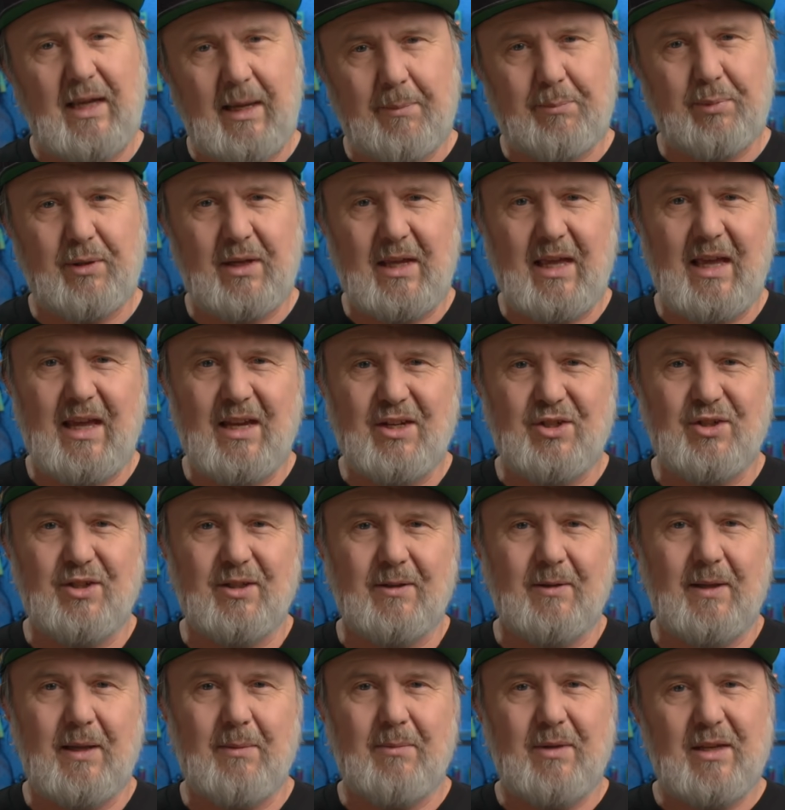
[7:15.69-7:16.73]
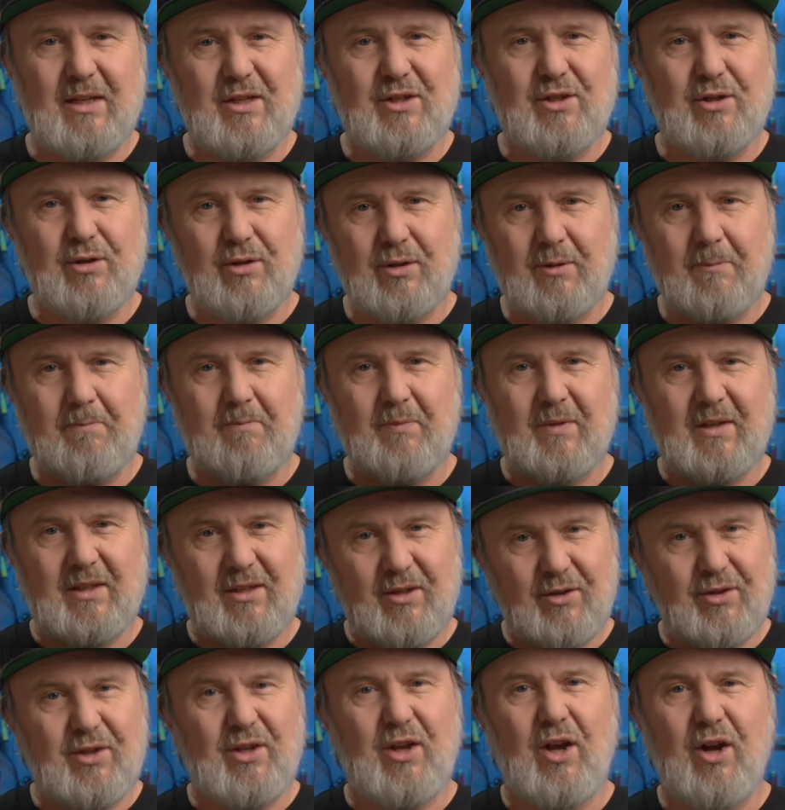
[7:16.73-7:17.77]
application, that means you're
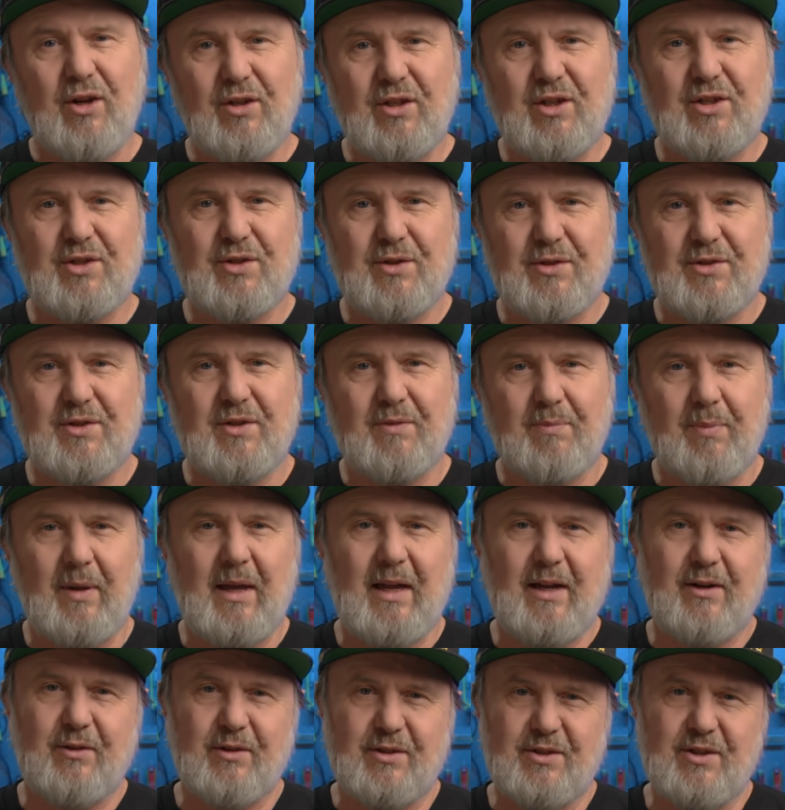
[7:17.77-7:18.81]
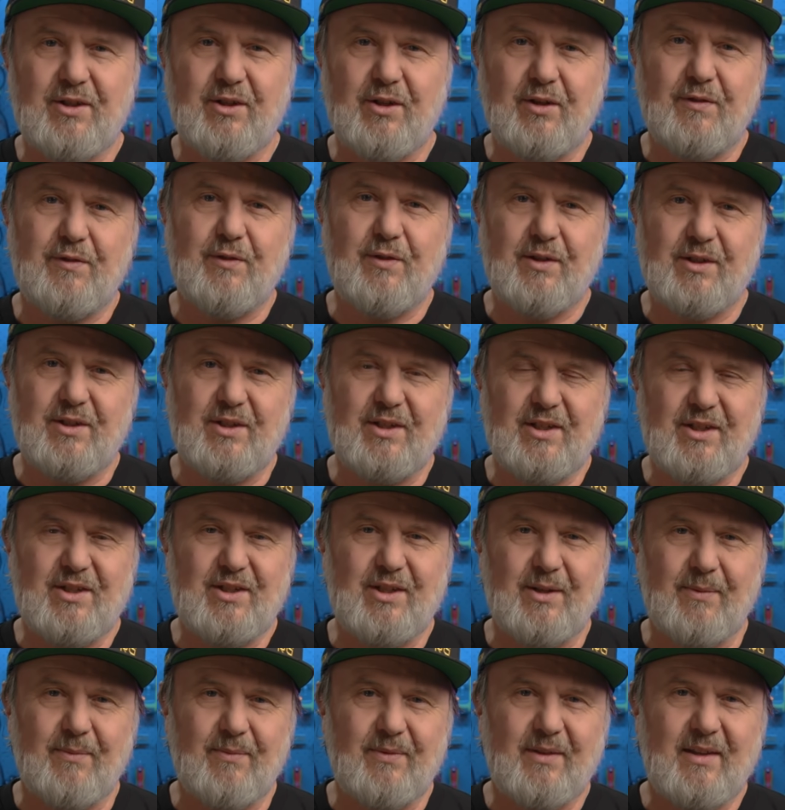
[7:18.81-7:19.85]
the only source of power is the off-grid
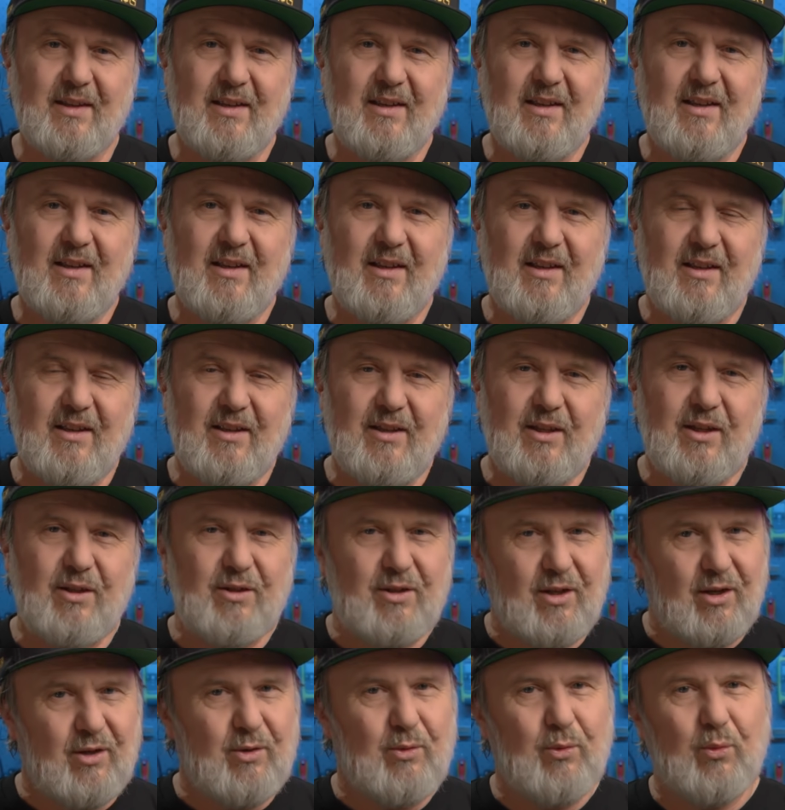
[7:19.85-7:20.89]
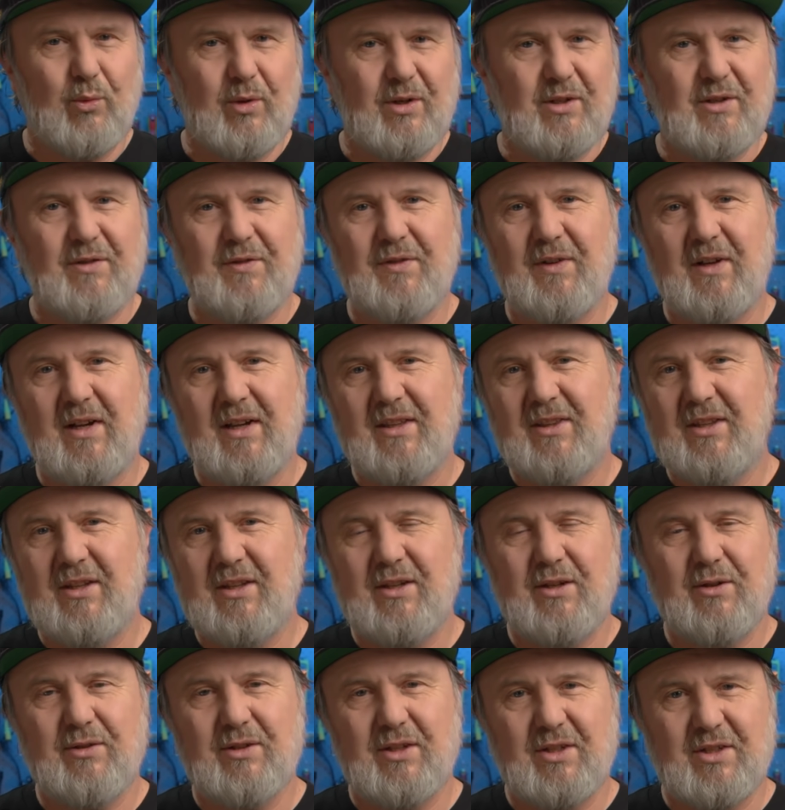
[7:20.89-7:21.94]
system. You don't want to find that
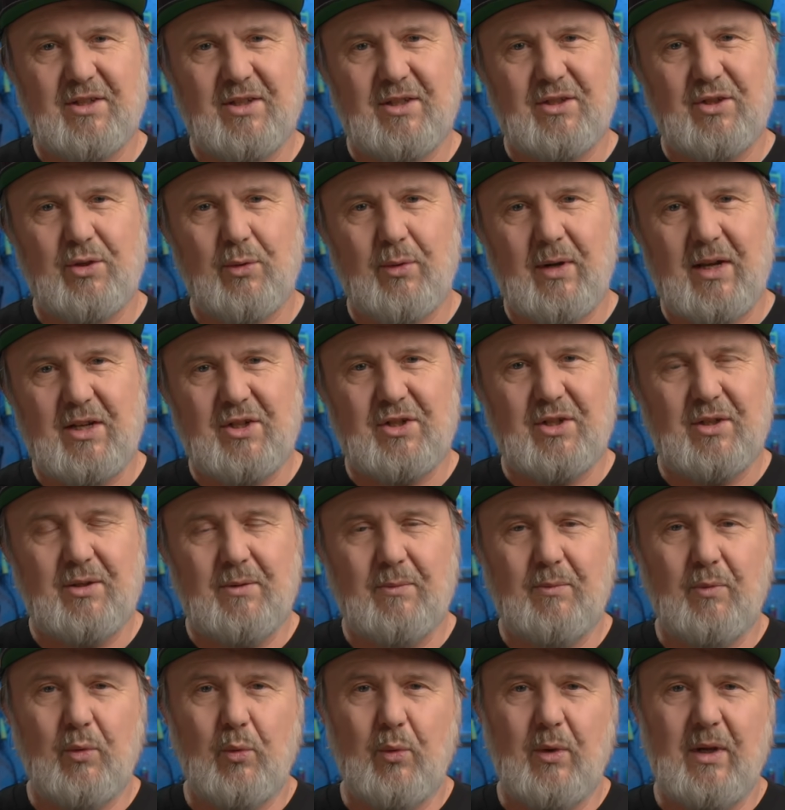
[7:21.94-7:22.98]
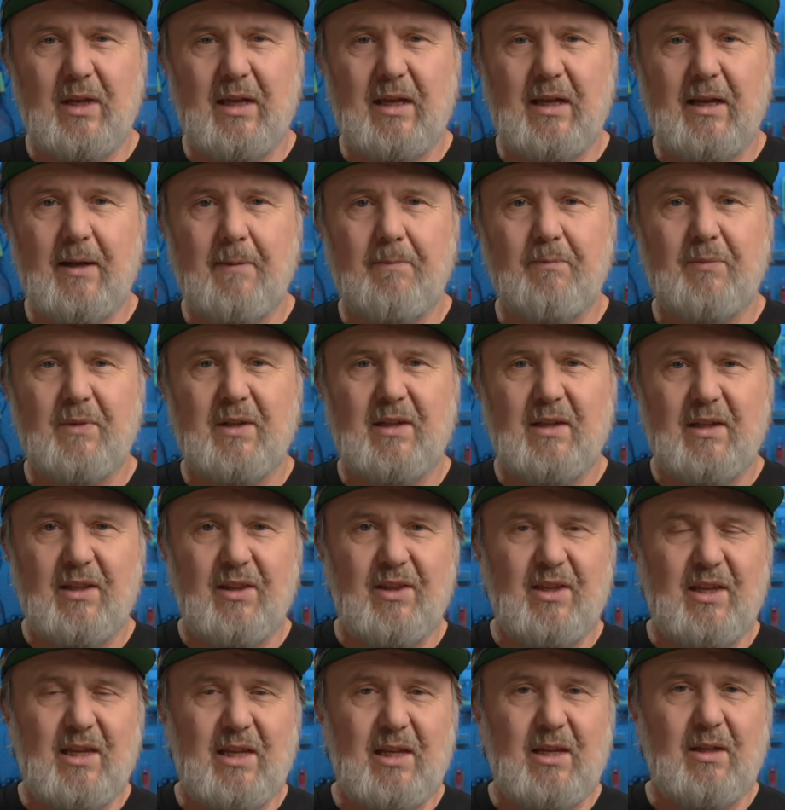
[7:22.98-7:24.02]
you're in a situation where
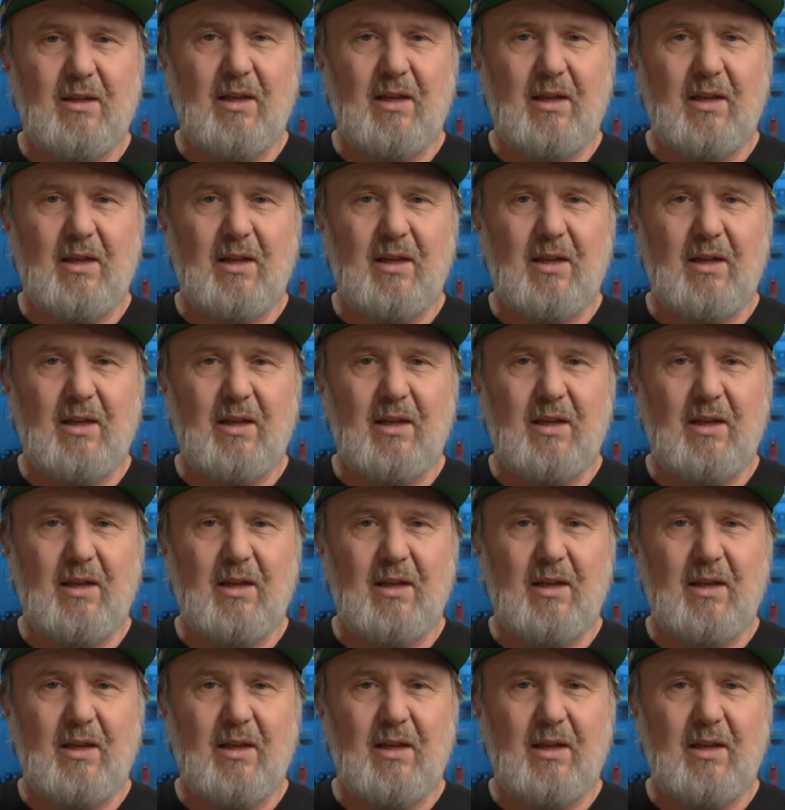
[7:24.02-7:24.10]
the